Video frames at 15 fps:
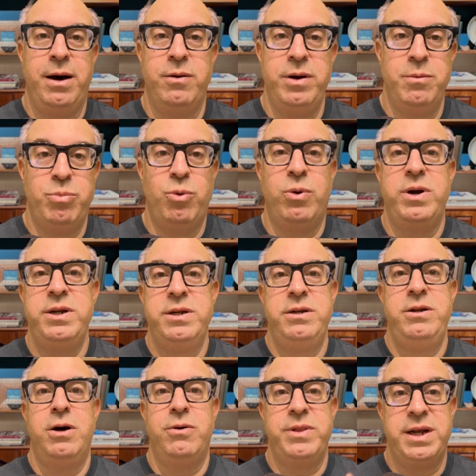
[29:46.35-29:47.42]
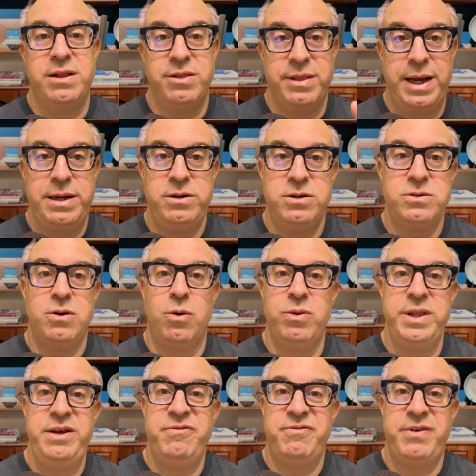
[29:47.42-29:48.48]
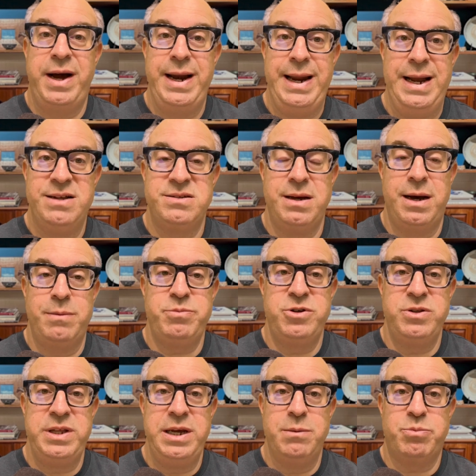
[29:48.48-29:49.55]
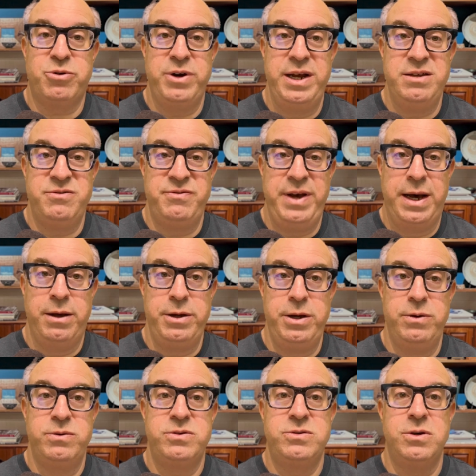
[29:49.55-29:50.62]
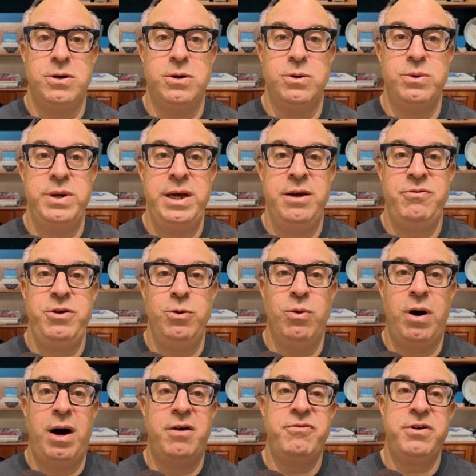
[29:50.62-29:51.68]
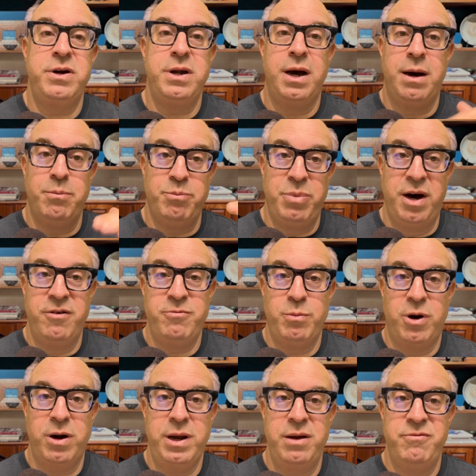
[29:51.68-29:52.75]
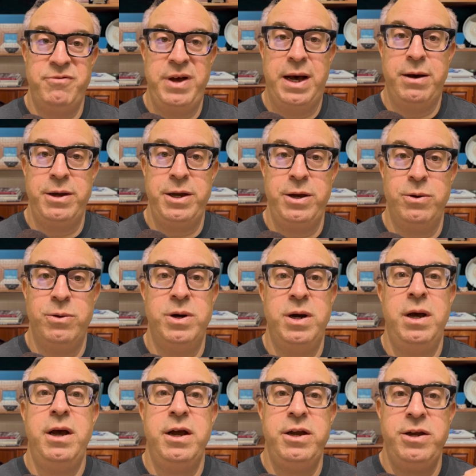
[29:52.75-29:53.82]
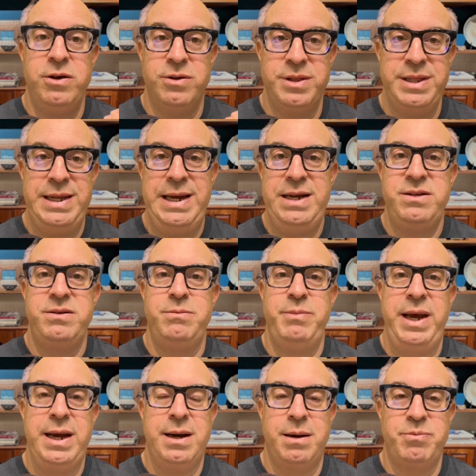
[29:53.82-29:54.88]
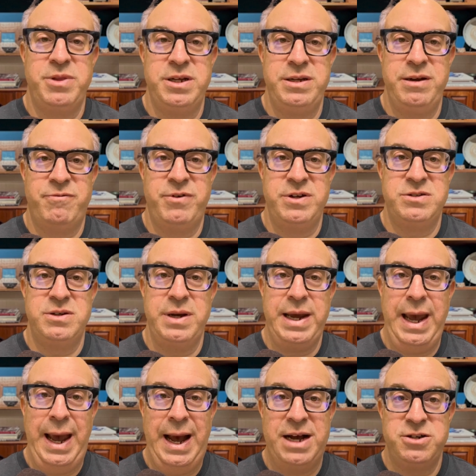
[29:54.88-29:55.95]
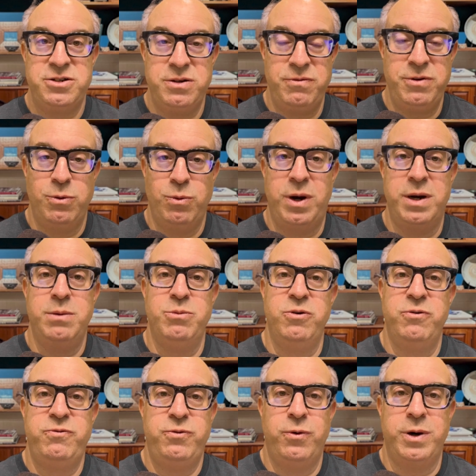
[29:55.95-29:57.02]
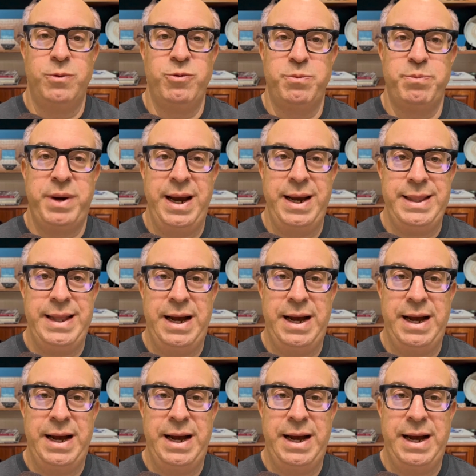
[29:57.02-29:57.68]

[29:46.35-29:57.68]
important to know that lenders only finance up to the appraised value. So if you offered above market value, you'll need to make up the difference in cash if you want to move forward with buying that